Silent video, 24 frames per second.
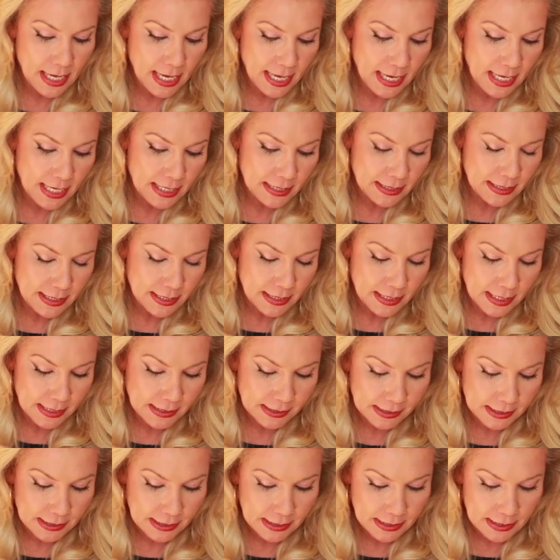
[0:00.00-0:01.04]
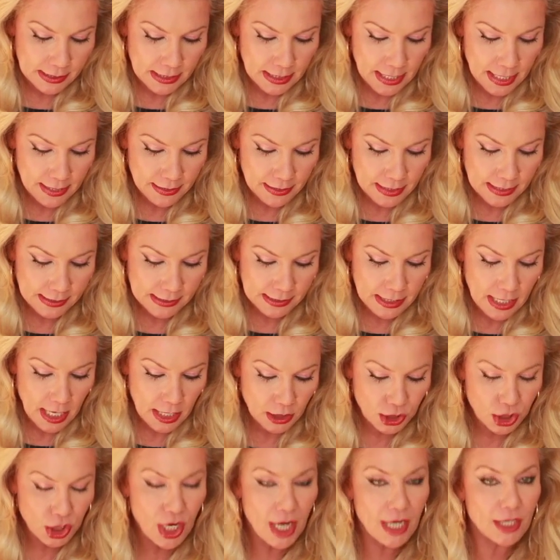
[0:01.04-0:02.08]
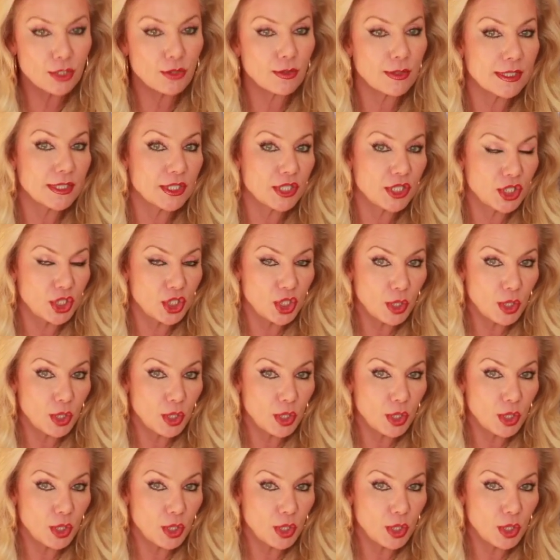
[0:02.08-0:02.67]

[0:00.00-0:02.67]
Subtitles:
in this nakshatra,